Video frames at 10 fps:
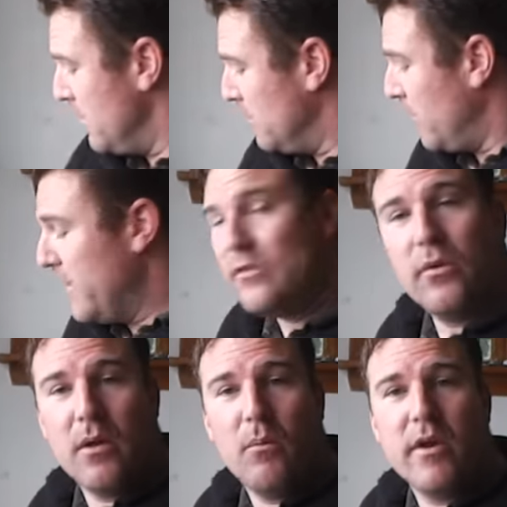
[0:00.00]
So that's
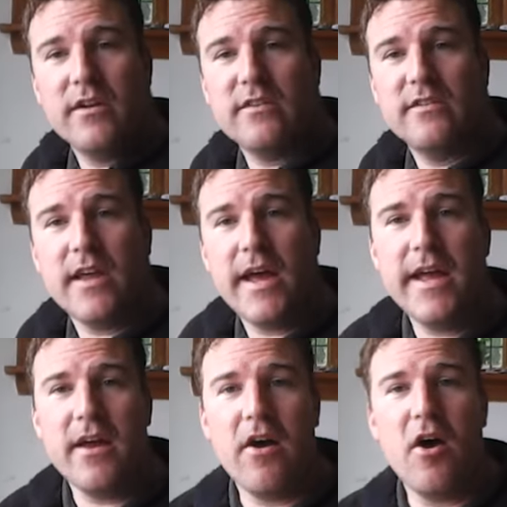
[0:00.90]
all I wanted to
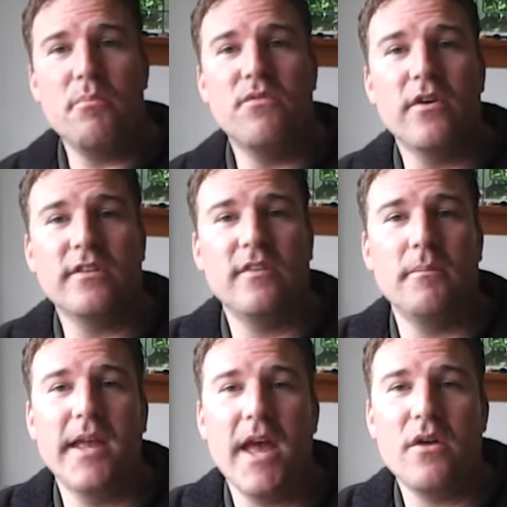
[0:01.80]
say. I hope you've got
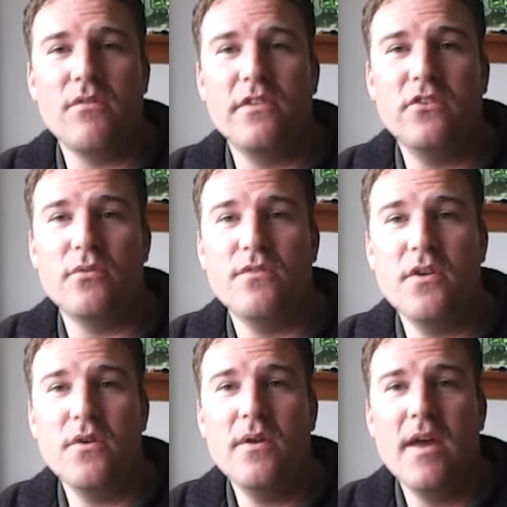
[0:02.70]
something out of this
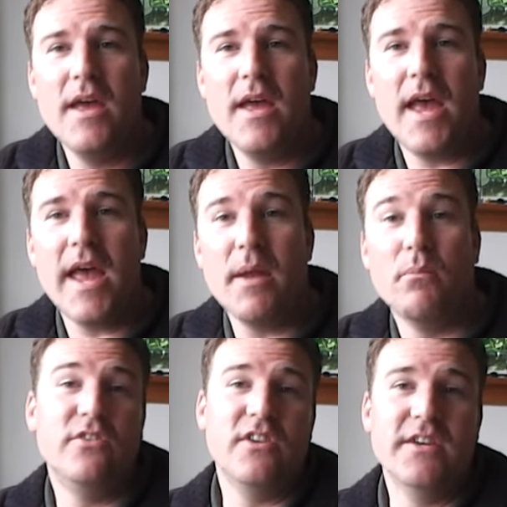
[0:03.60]
review, and
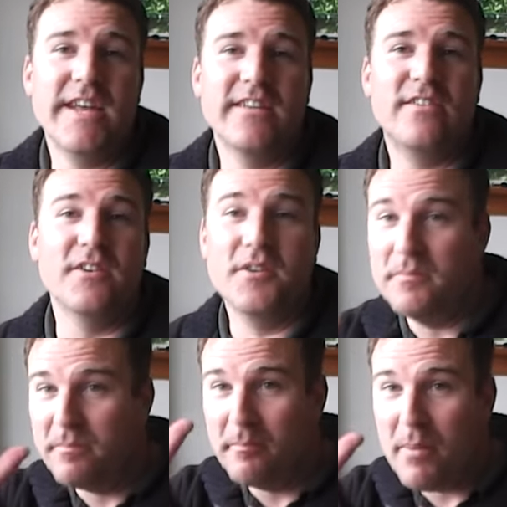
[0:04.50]
we'll see you again soon.
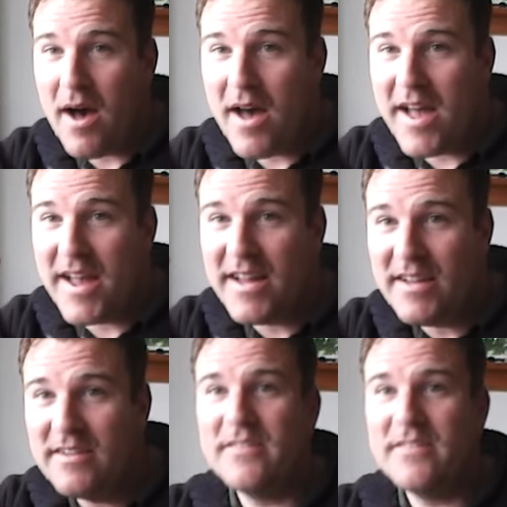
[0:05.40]
Bye!